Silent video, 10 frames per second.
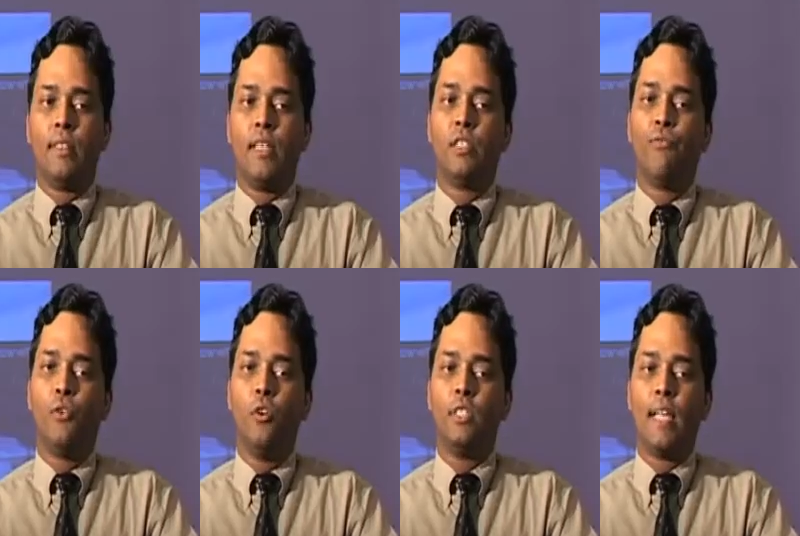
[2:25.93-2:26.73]
There is a
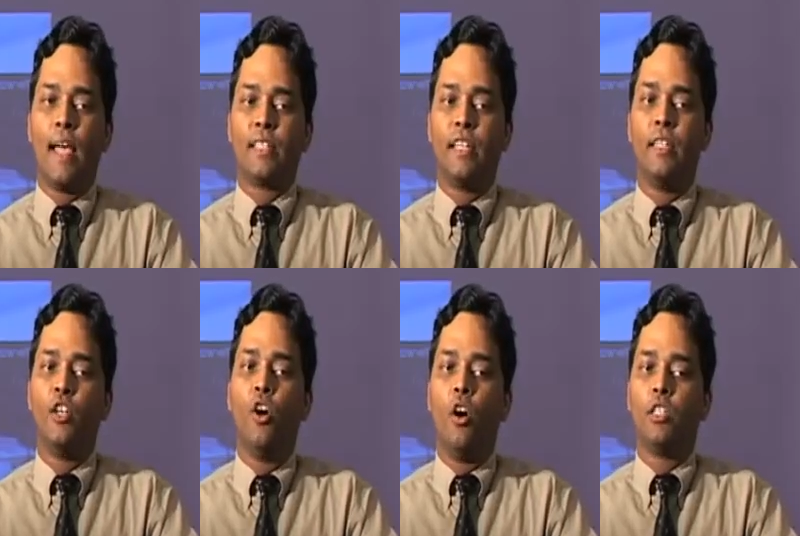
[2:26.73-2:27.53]
force acting
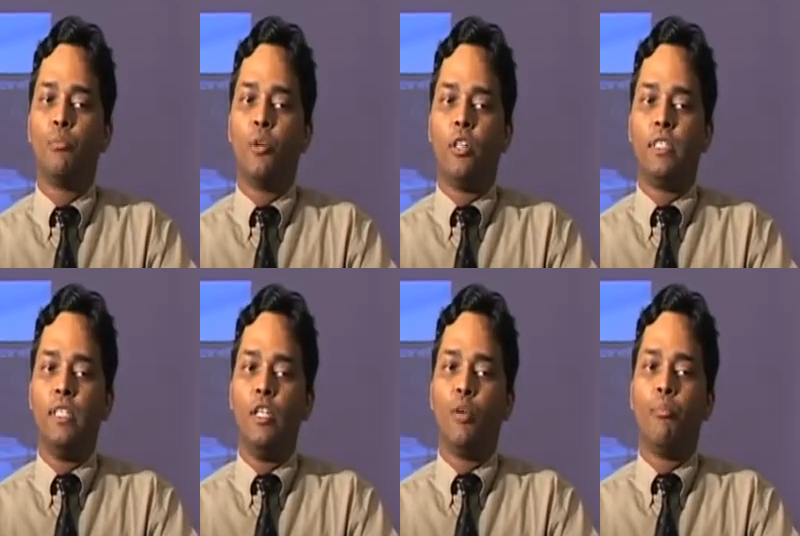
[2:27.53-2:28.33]
on the
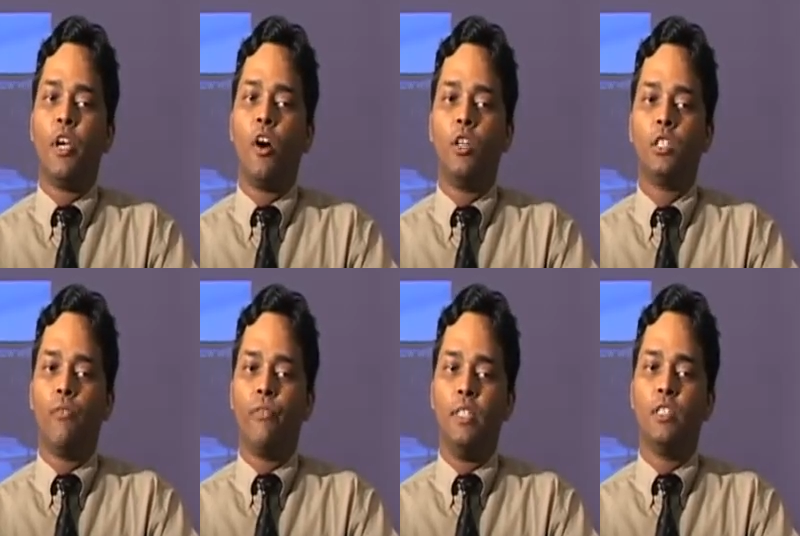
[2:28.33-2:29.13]
body because
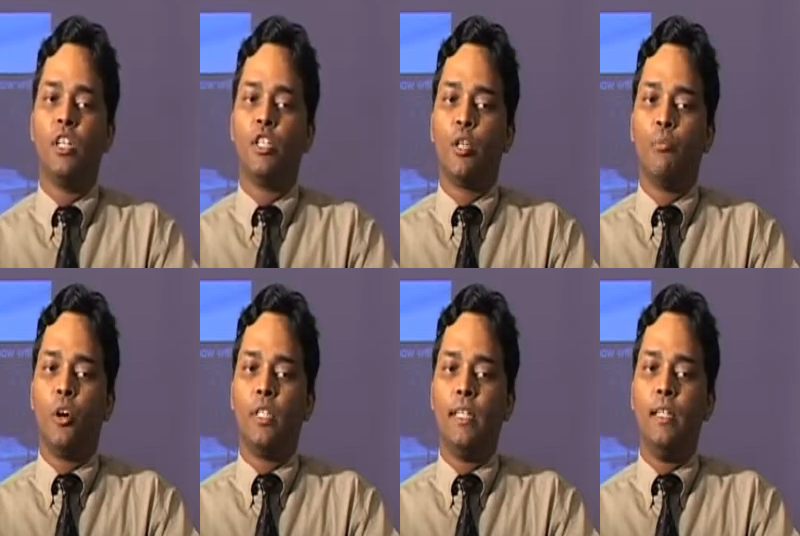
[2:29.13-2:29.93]
of which the
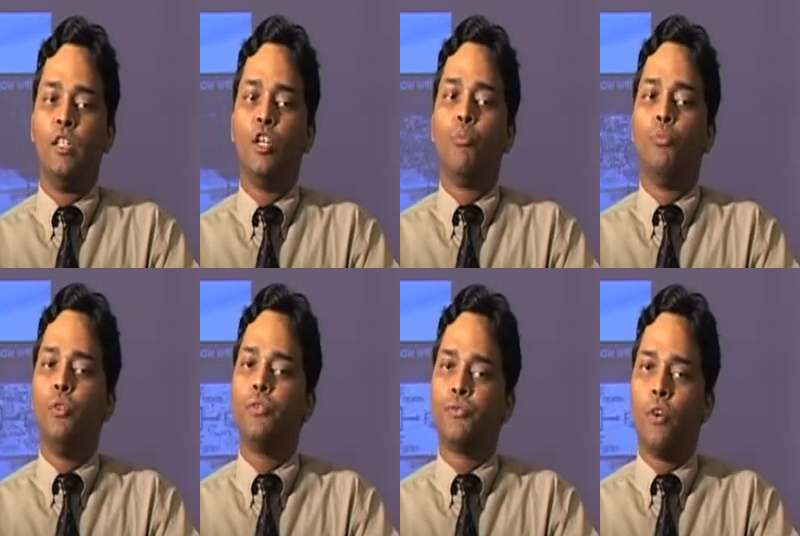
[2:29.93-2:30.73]
body
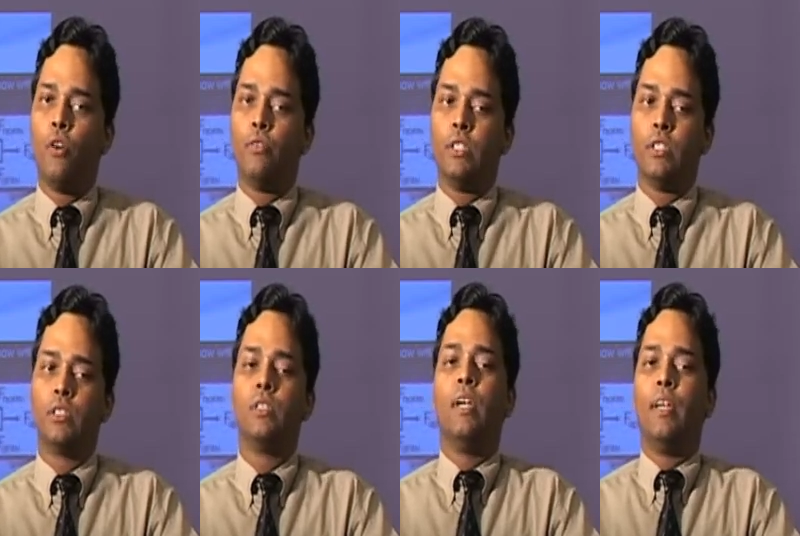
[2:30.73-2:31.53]
moves forward.
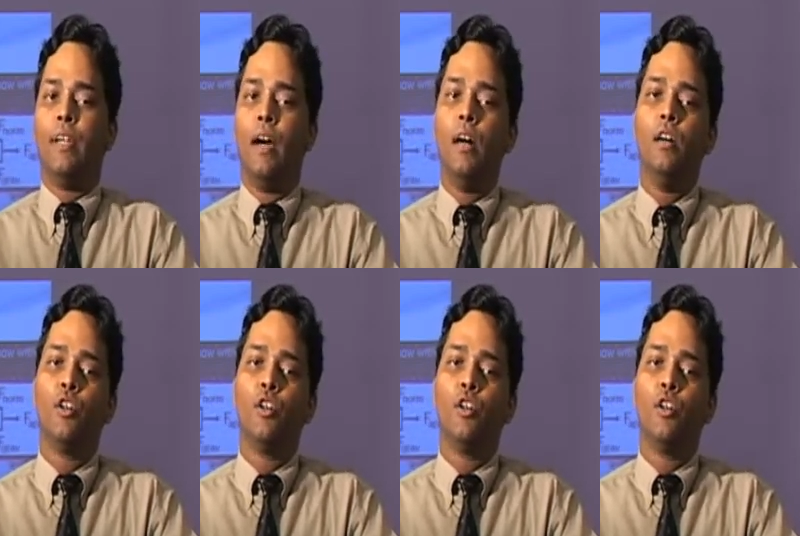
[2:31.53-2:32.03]
Here